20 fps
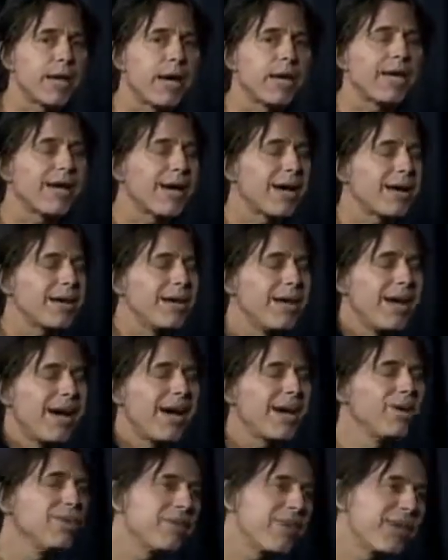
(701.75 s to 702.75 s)
I
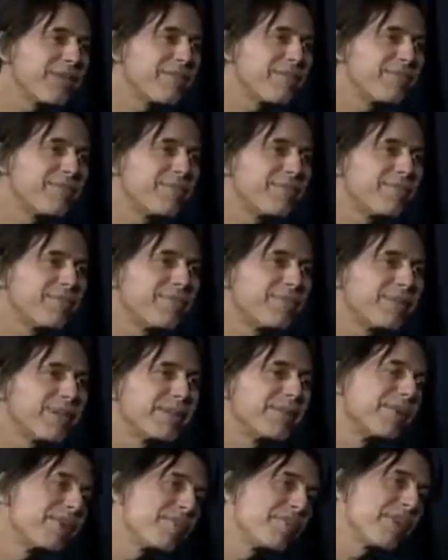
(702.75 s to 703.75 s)
don't like to
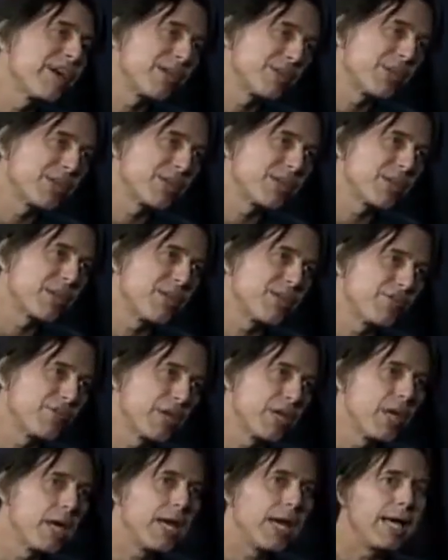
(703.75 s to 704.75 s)
live in a fascist country,
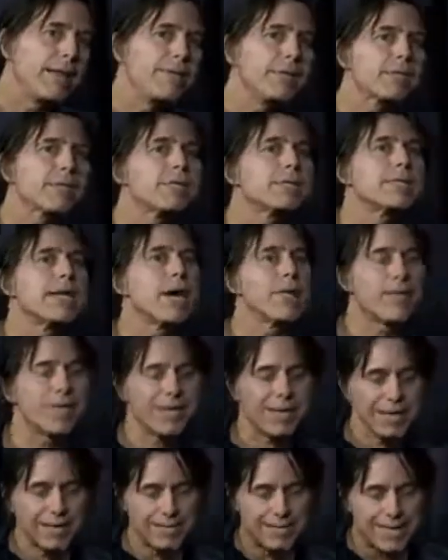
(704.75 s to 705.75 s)
and this is now the
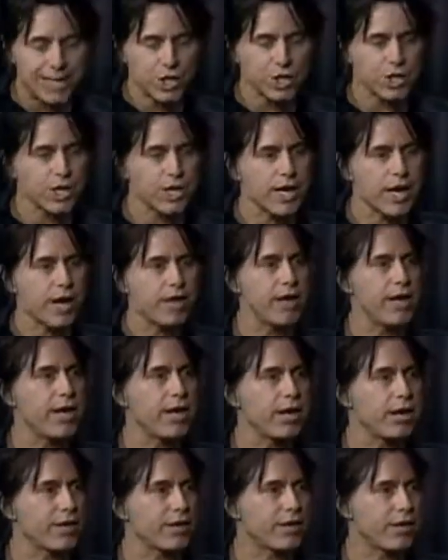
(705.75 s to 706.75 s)
dictionary
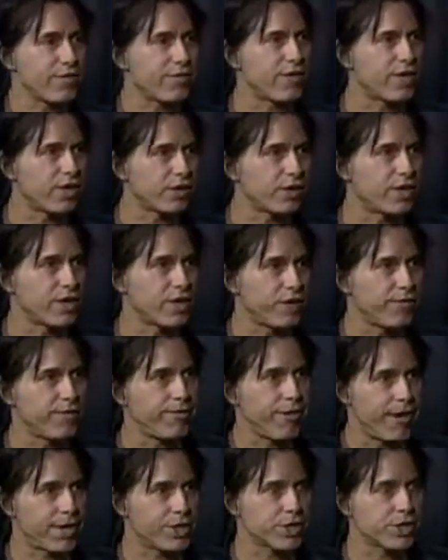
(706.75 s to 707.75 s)
definition of
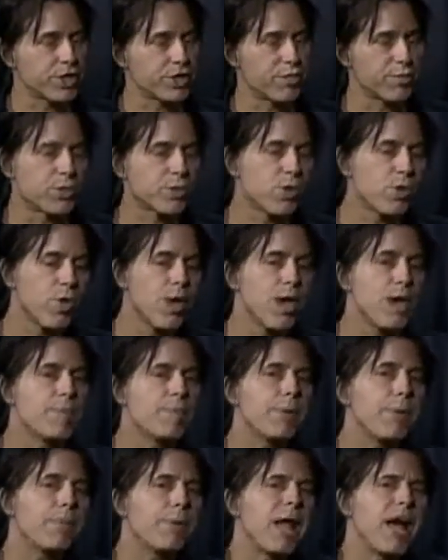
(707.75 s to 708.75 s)
fascism. So
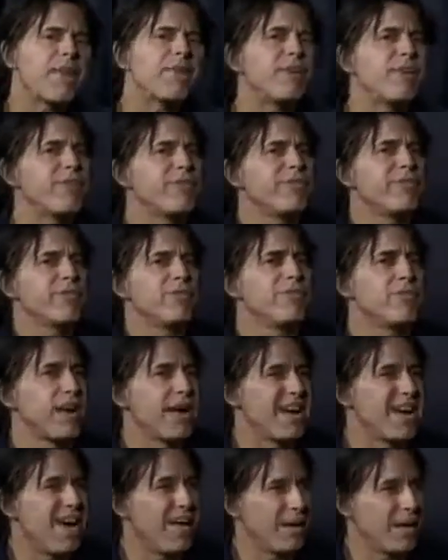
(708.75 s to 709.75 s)
people have enough food right
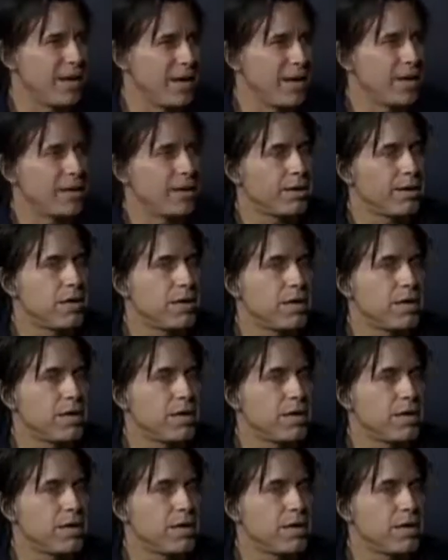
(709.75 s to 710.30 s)
now to eat.